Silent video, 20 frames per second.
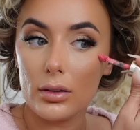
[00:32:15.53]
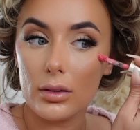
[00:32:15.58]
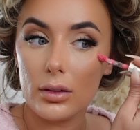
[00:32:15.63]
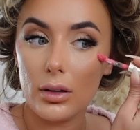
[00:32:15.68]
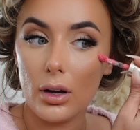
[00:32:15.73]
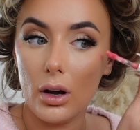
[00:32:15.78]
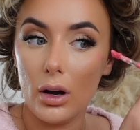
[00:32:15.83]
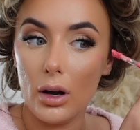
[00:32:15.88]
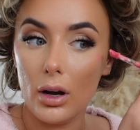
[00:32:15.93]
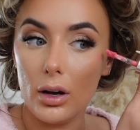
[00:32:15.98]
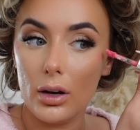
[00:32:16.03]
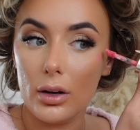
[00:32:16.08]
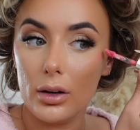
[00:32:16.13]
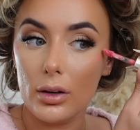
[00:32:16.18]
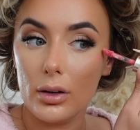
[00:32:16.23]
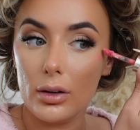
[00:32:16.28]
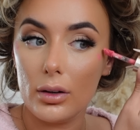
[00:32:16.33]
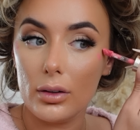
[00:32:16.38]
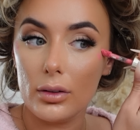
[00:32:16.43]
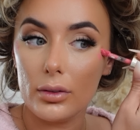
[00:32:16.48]
dot,
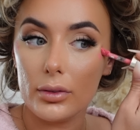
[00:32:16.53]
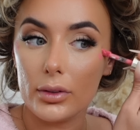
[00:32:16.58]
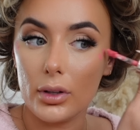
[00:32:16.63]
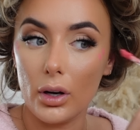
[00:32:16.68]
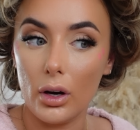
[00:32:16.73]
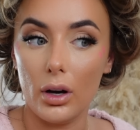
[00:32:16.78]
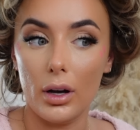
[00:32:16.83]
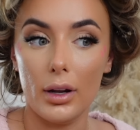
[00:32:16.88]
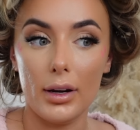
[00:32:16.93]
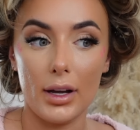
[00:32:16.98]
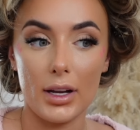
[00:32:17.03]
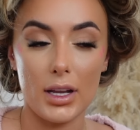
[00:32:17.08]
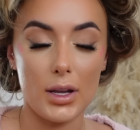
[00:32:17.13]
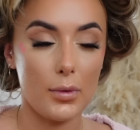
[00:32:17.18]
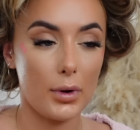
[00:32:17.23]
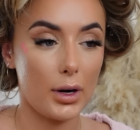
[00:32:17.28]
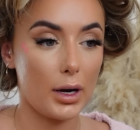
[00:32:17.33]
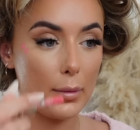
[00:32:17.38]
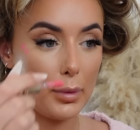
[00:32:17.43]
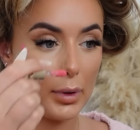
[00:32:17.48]
dot. Now you
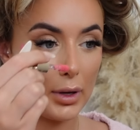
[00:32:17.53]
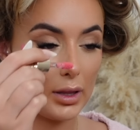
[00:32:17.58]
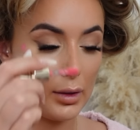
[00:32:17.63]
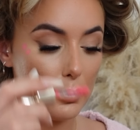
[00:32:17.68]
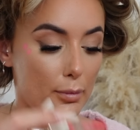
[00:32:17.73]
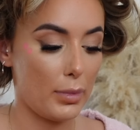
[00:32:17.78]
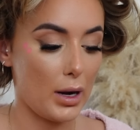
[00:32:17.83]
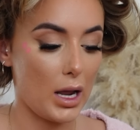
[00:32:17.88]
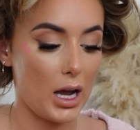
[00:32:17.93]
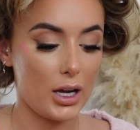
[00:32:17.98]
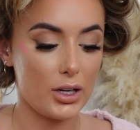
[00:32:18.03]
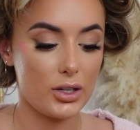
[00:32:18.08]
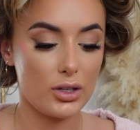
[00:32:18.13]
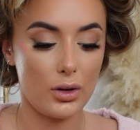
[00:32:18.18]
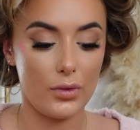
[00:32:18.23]
want to put the blush